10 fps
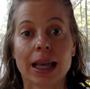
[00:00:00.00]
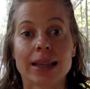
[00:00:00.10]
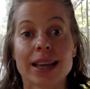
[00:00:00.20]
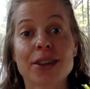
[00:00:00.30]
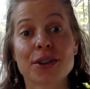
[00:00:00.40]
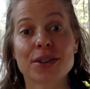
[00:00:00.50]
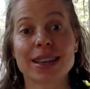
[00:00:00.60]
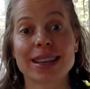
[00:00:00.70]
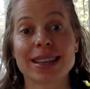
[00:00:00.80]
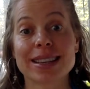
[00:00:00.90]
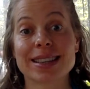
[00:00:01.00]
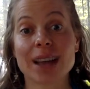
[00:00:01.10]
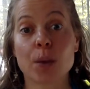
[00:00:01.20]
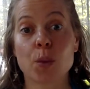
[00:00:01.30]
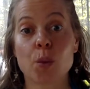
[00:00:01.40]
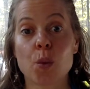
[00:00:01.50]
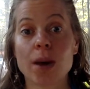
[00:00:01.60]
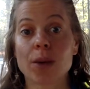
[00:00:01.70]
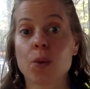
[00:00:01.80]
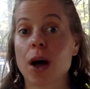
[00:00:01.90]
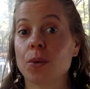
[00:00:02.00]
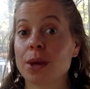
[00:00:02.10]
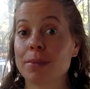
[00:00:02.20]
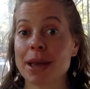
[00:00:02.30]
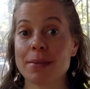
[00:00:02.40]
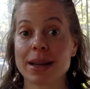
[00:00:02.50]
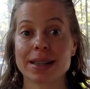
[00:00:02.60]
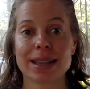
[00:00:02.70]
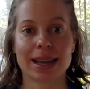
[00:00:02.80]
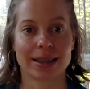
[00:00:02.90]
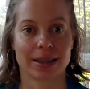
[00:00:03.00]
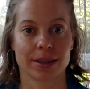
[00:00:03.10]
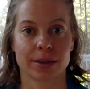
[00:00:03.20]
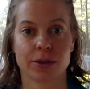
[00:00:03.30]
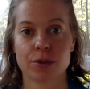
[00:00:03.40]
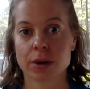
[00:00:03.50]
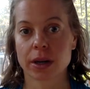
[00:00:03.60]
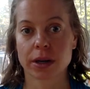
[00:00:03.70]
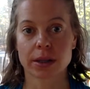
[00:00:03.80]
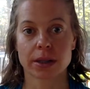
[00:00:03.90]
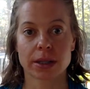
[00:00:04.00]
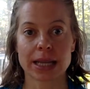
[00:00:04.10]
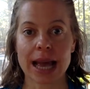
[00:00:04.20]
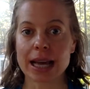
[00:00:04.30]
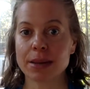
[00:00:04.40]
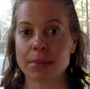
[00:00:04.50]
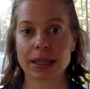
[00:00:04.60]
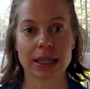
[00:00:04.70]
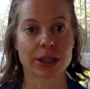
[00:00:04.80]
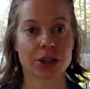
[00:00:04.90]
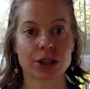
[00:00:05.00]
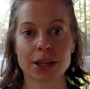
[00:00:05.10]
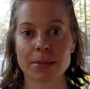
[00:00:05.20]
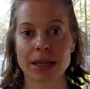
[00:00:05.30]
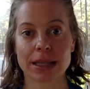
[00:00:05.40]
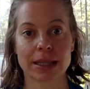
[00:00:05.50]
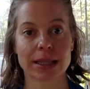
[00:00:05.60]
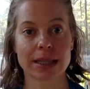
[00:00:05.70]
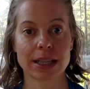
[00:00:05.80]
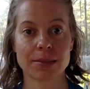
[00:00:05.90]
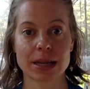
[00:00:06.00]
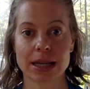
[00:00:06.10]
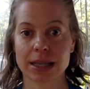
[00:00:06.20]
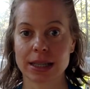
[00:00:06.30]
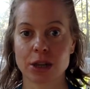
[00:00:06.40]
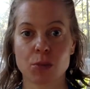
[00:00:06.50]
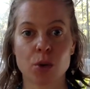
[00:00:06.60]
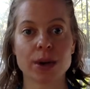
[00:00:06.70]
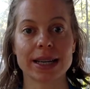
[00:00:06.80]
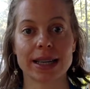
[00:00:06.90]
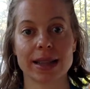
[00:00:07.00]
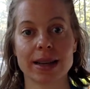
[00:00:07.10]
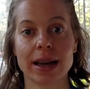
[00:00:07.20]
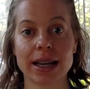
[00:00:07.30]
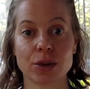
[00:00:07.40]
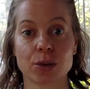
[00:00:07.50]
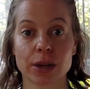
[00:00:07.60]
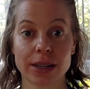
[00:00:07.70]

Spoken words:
The other thing is that while we may meditate for 10 minutes, 30 minutes, 60 minutes in the morning, in the night, or